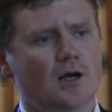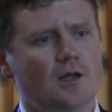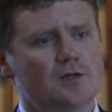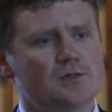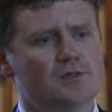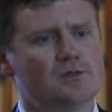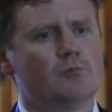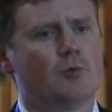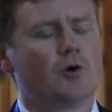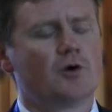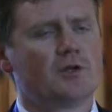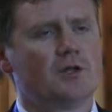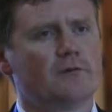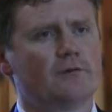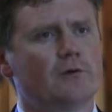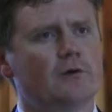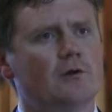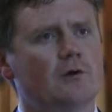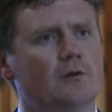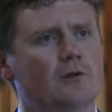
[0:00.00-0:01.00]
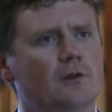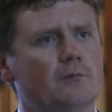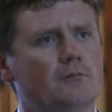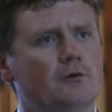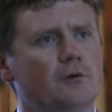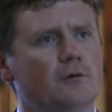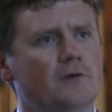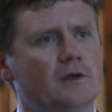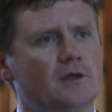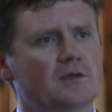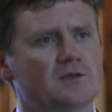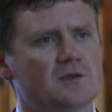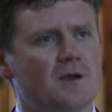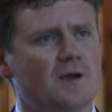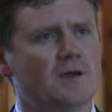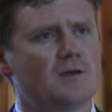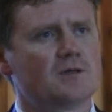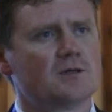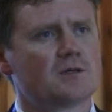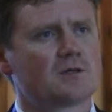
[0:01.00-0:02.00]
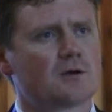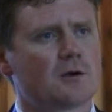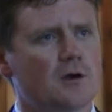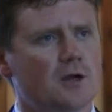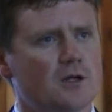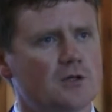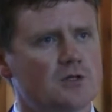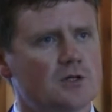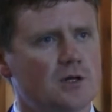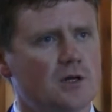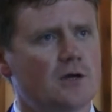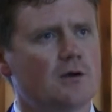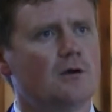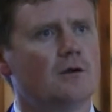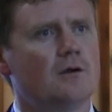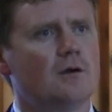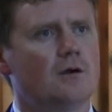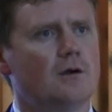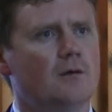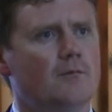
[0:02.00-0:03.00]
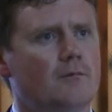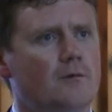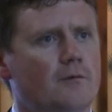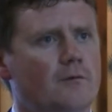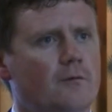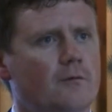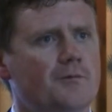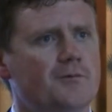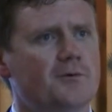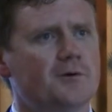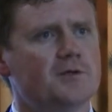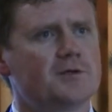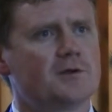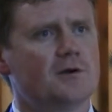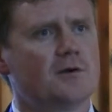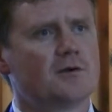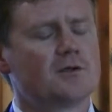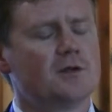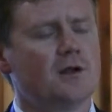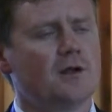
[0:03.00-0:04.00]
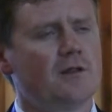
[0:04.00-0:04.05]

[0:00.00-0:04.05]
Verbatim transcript: is more difficult than proving a scientist or an engineer performs research. You